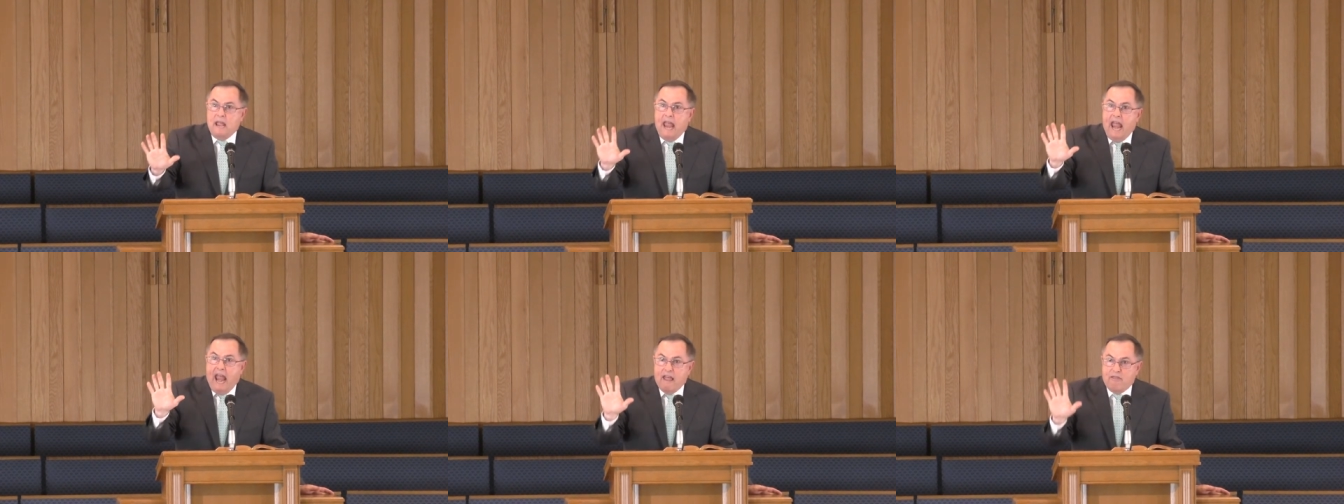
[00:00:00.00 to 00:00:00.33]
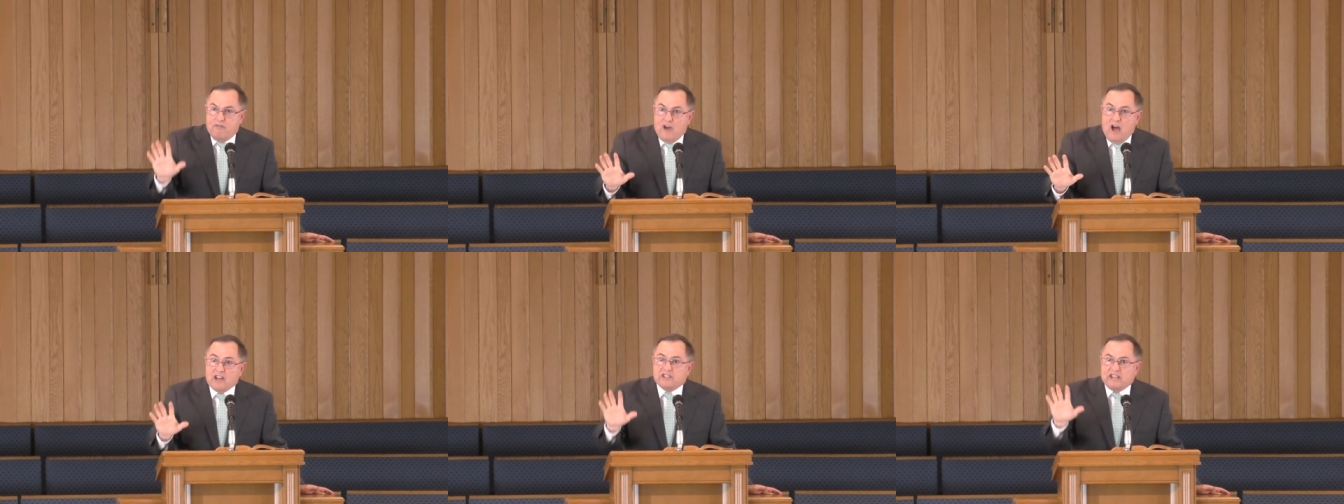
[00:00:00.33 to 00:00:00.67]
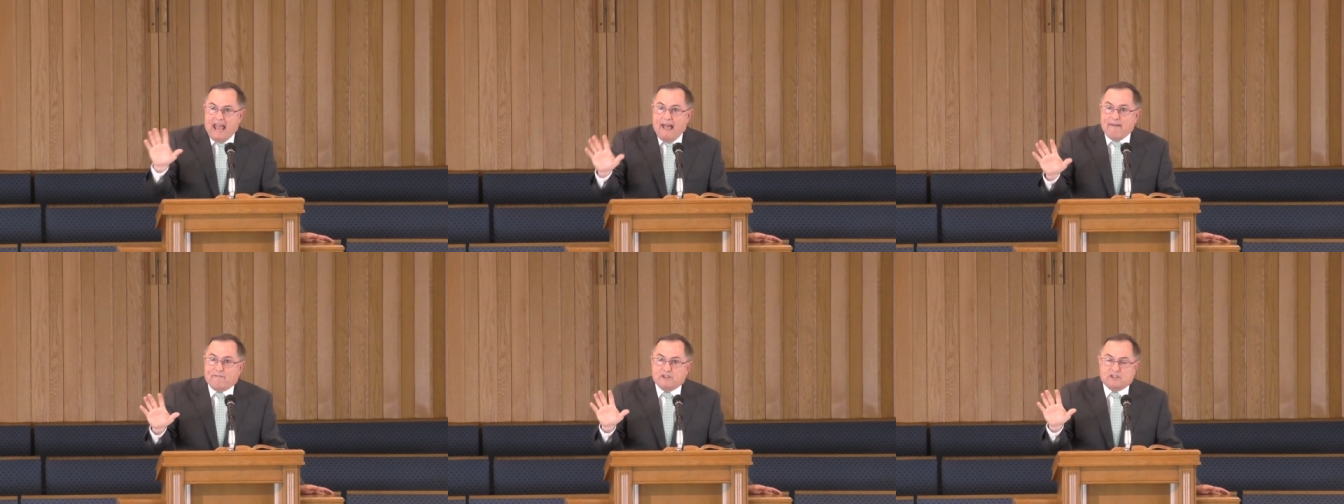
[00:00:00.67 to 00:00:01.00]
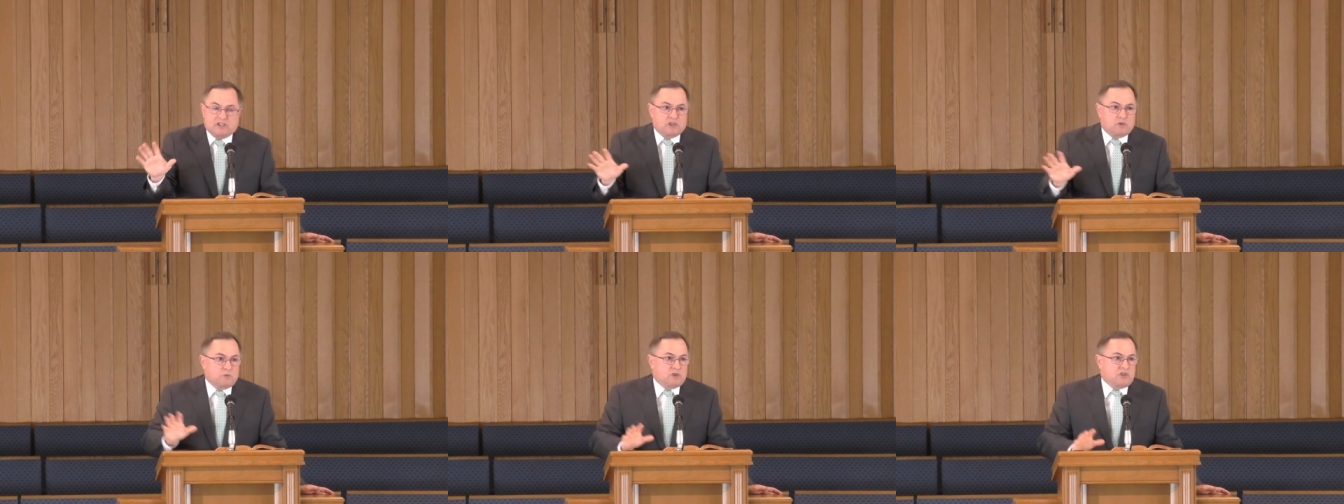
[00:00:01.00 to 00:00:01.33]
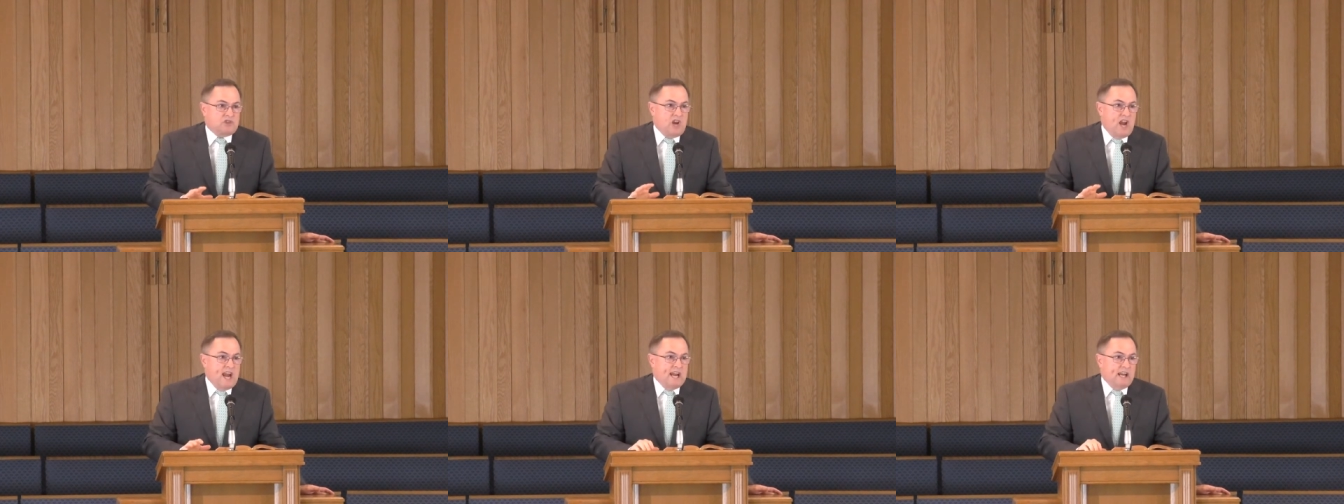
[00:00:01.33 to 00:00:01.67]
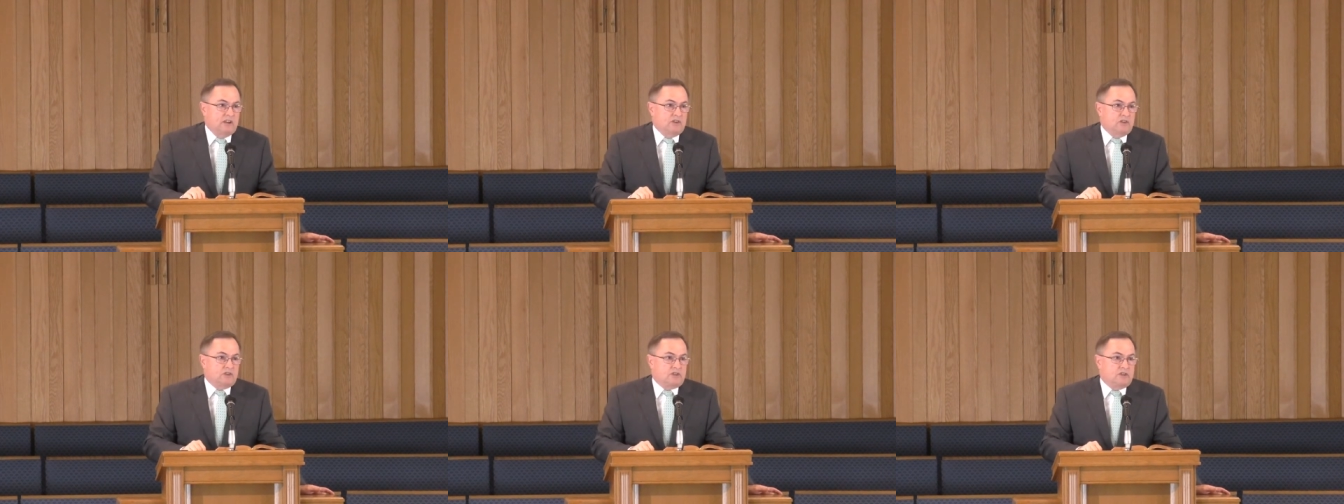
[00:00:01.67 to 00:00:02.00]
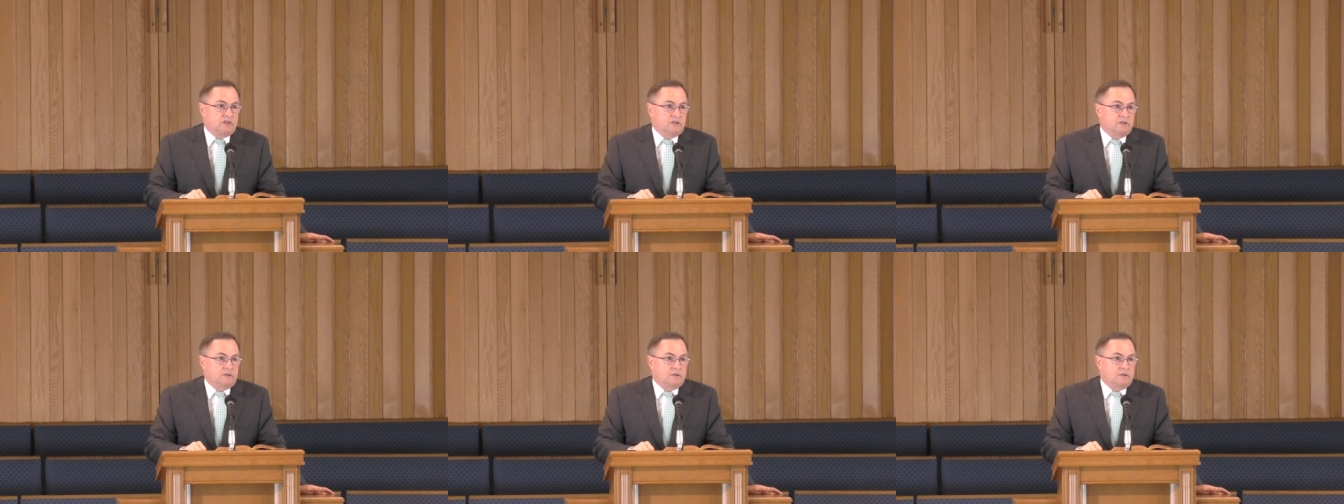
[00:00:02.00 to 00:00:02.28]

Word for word: and thus Ephesus was changed.